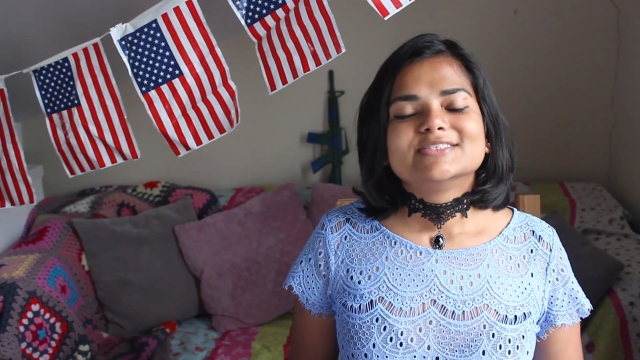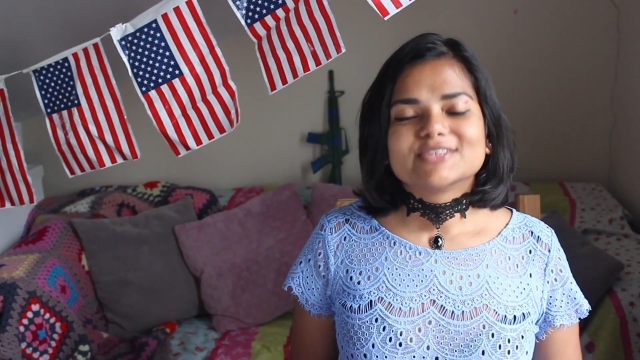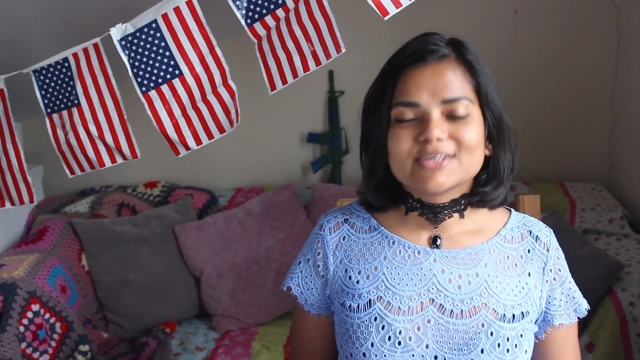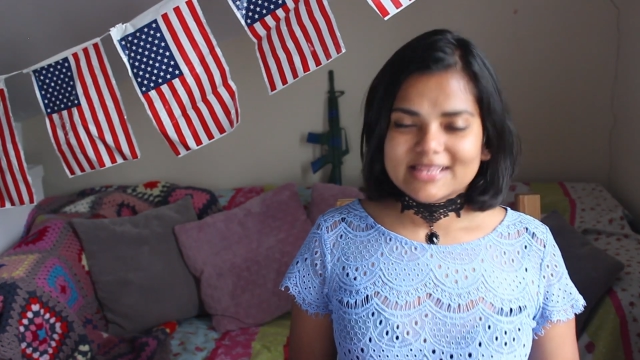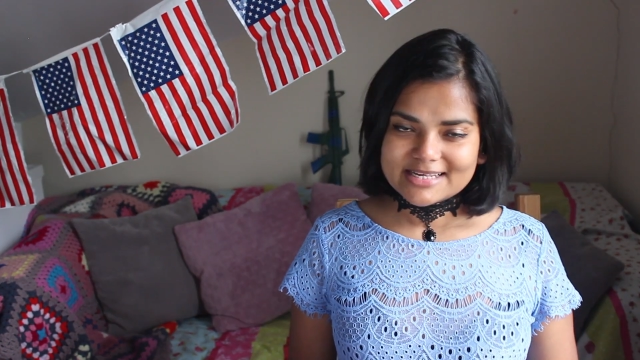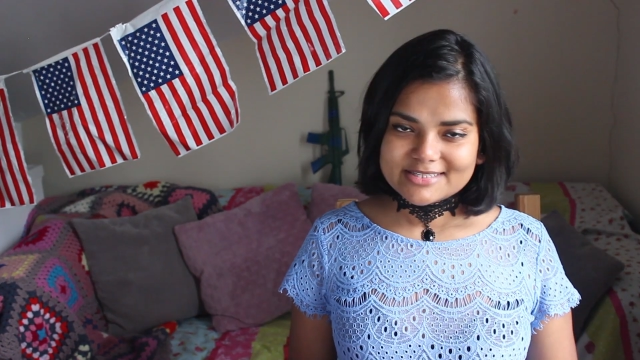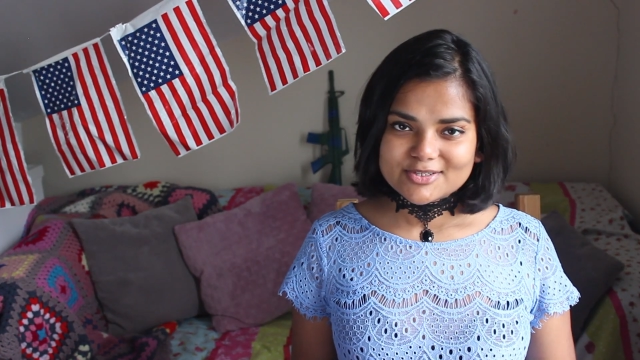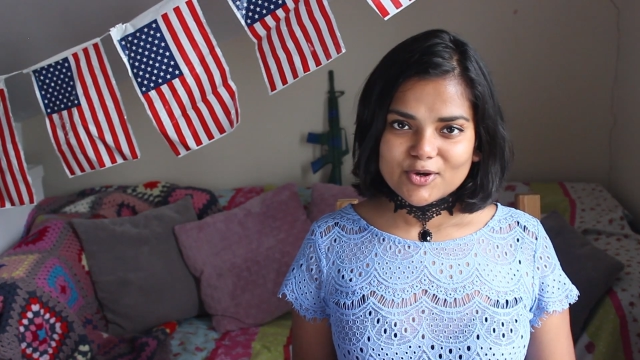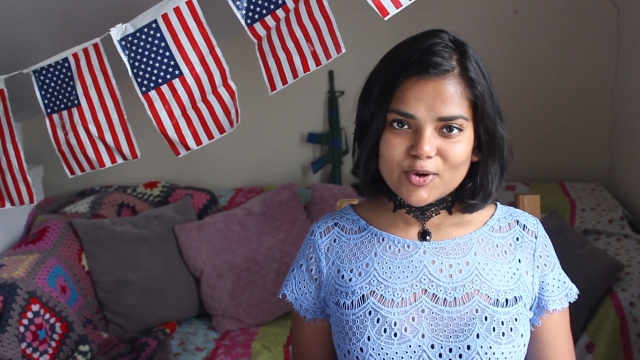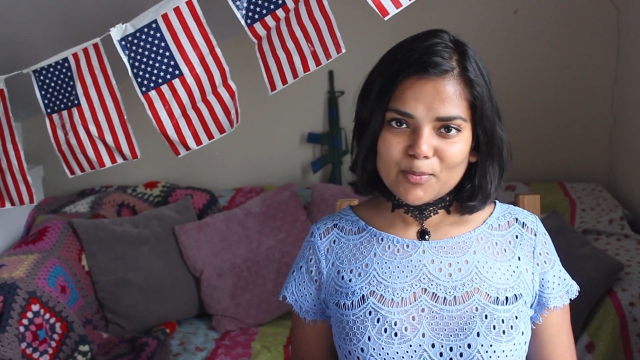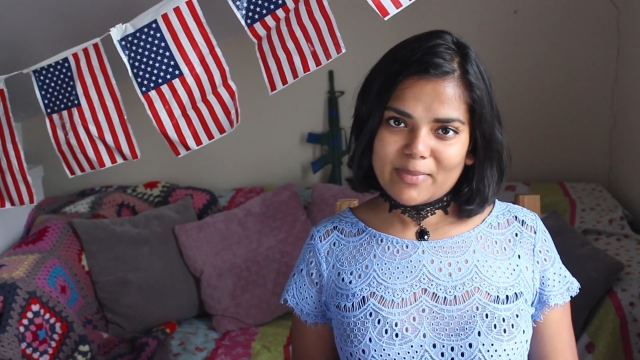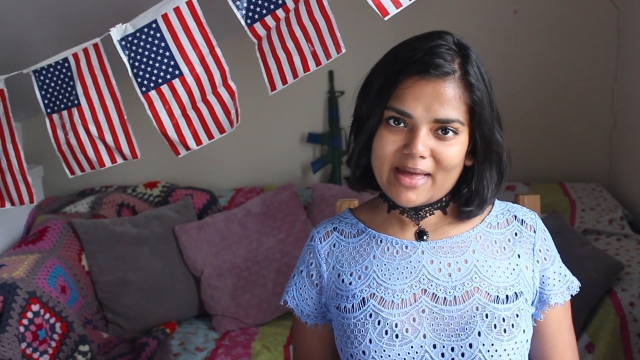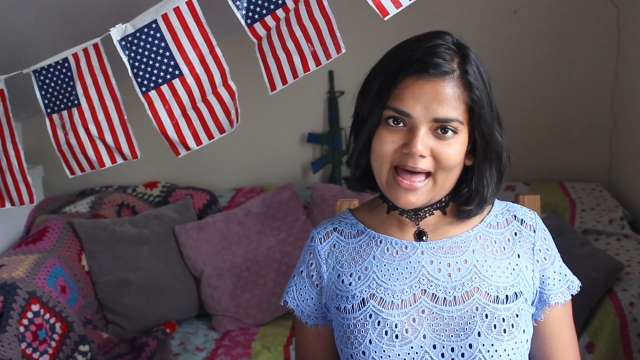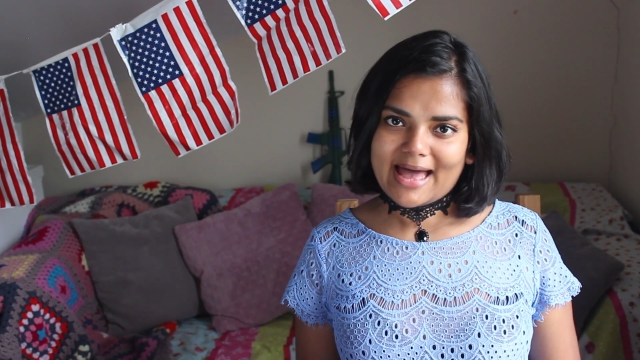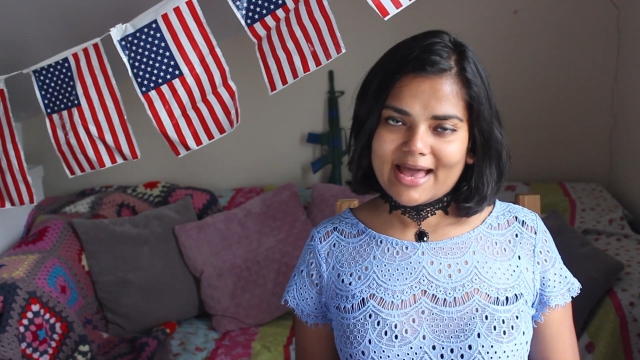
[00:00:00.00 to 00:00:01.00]
So let's go
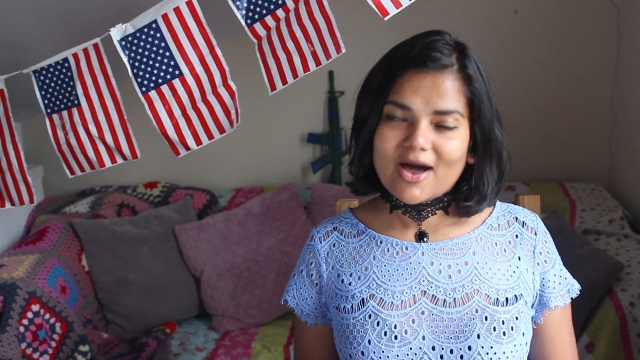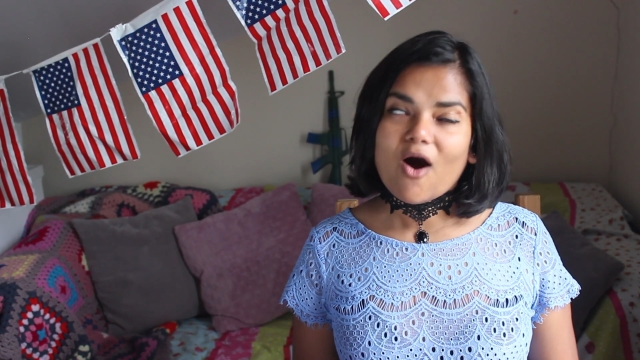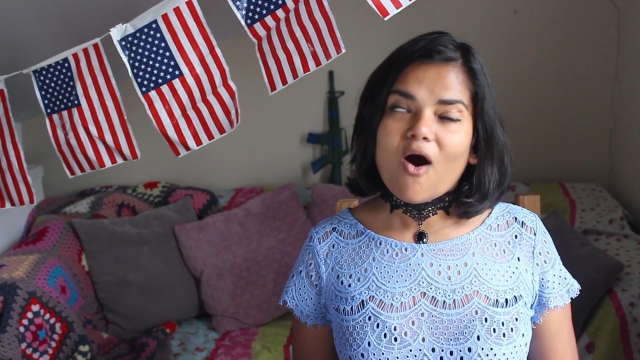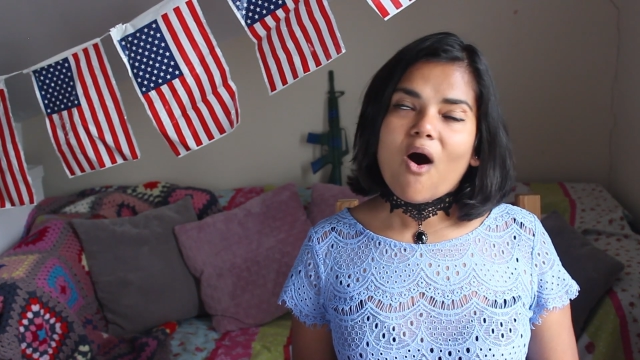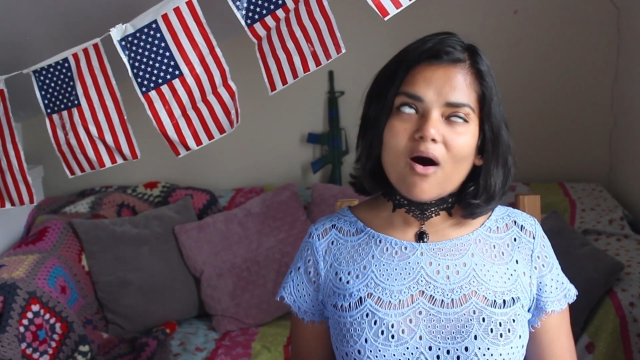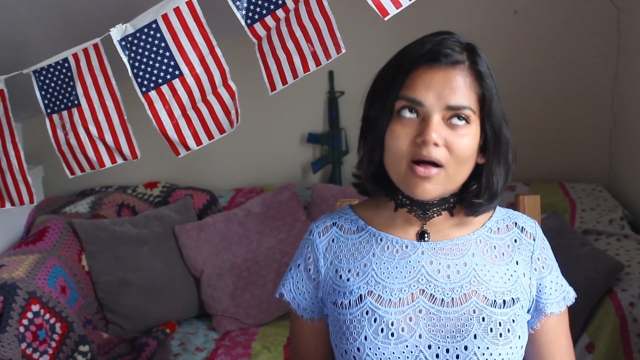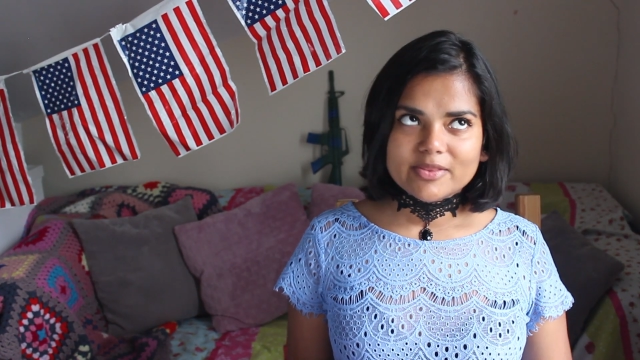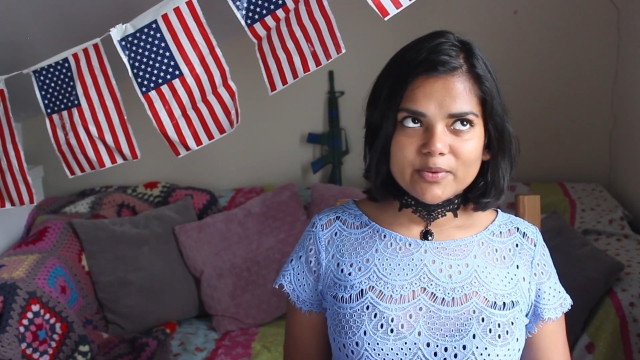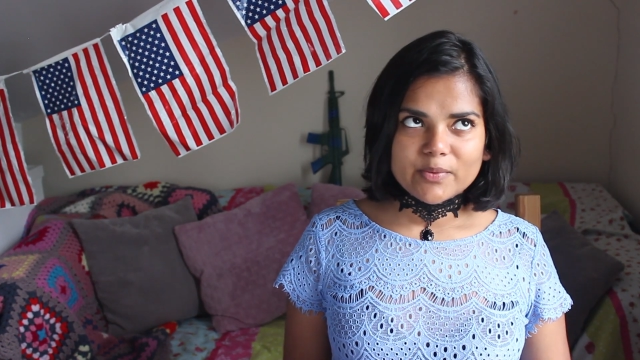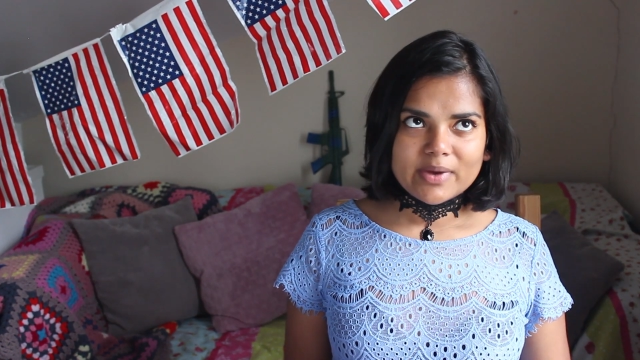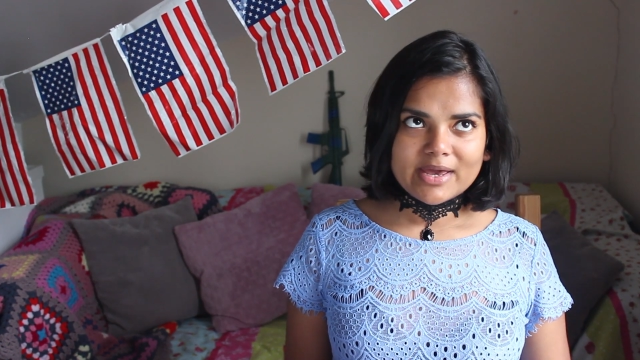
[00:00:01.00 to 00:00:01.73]
back all the